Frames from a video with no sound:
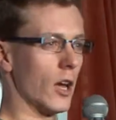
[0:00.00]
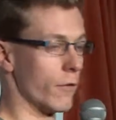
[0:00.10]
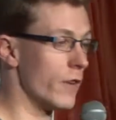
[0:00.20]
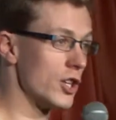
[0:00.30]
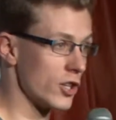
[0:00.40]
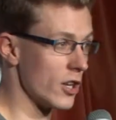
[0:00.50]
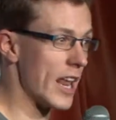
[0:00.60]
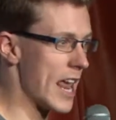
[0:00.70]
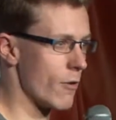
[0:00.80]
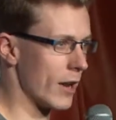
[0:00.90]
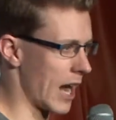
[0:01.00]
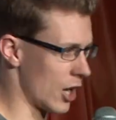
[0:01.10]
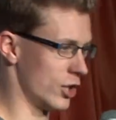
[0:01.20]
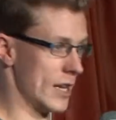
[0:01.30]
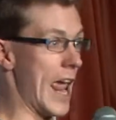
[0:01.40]
like vision and hearing
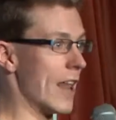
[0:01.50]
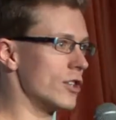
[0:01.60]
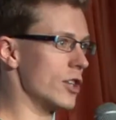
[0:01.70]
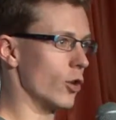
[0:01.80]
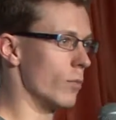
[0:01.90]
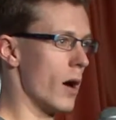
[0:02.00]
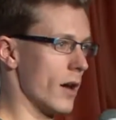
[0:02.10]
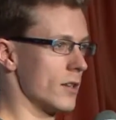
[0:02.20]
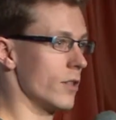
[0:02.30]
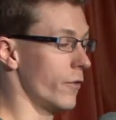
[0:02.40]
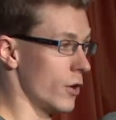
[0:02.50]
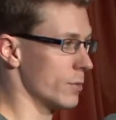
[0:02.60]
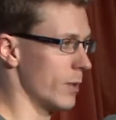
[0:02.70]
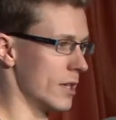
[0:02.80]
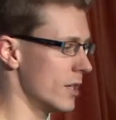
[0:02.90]
actually enter your mind in the
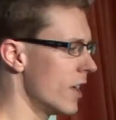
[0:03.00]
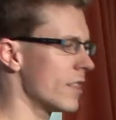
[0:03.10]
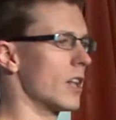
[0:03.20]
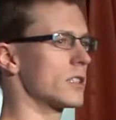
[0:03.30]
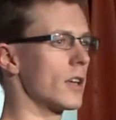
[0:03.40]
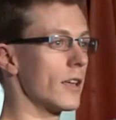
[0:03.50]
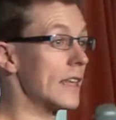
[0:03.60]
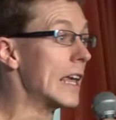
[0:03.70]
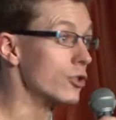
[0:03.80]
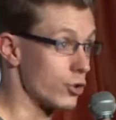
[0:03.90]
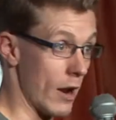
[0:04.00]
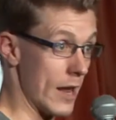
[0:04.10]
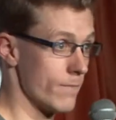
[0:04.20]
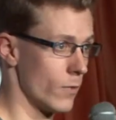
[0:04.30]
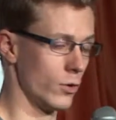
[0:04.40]
first place. That's like the in-tray
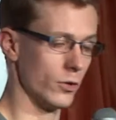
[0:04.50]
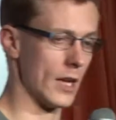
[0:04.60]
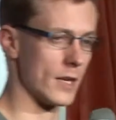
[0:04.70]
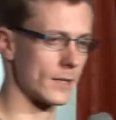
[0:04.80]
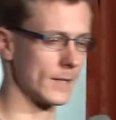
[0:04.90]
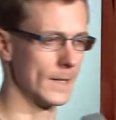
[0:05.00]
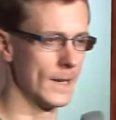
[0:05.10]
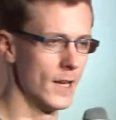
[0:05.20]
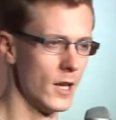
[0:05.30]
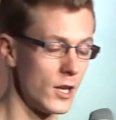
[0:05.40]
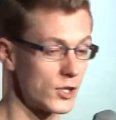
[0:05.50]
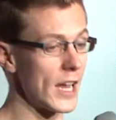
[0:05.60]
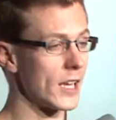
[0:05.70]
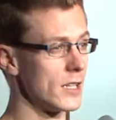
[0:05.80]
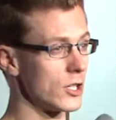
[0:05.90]
on your desk.
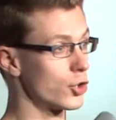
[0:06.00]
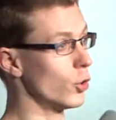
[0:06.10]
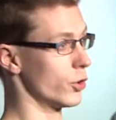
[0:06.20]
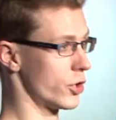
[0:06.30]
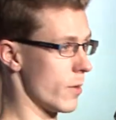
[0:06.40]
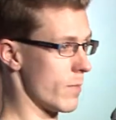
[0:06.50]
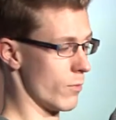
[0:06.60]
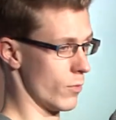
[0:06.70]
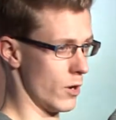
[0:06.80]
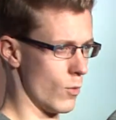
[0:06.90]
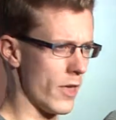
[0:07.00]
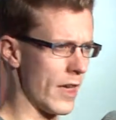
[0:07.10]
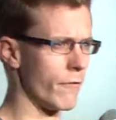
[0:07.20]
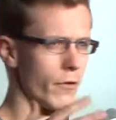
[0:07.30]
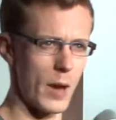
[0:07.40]
Second is short-term memory, where
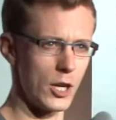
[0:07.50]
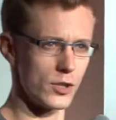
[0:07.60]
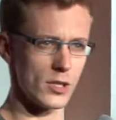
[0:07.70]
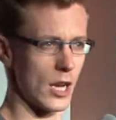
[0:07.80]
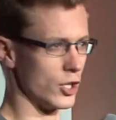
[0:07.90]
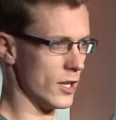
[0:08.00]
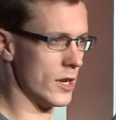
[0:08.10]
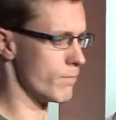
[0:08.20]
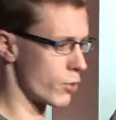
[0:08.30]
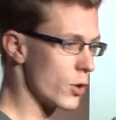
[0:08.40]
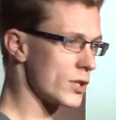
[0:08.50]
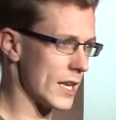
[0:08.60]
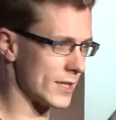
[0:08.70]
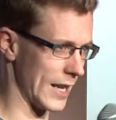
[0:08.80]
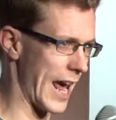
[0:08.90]
that information is actually
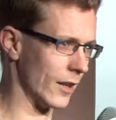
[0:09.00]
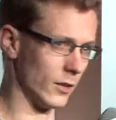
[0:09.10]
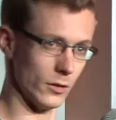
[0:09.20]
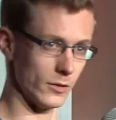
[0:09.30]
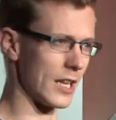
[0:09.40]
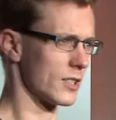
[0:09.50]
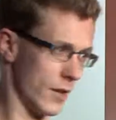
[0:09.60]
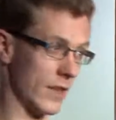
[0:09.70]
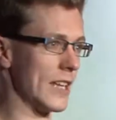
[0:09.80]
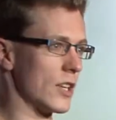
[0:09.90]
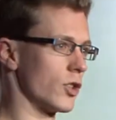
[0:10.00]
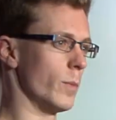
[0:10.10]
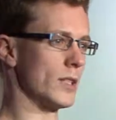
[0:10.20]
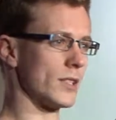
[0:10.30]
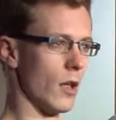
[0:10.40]
processed and handled. That's like the desktop
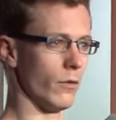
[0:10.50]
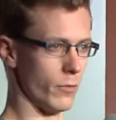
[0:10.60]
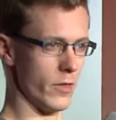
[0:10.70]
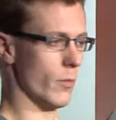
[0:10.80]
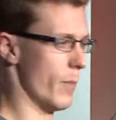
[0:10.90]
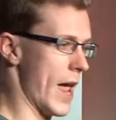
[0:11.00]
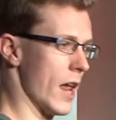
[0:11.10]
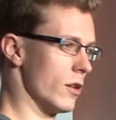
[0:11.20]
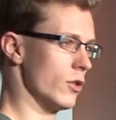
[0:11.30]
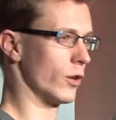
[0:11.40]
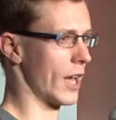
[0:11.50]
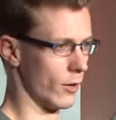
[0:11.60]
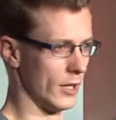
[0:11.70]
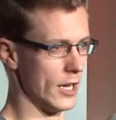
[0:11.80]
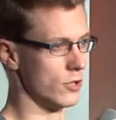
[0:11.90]
itself with your pen and your
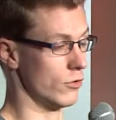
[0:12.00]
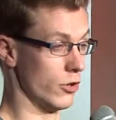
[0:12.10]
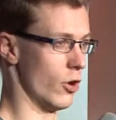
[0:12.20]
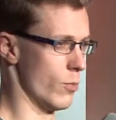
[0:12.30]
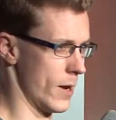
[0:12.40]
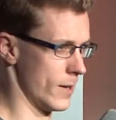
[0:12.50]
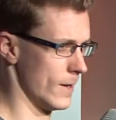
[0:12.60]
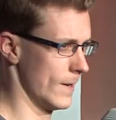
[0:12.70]
calculator and your notepad.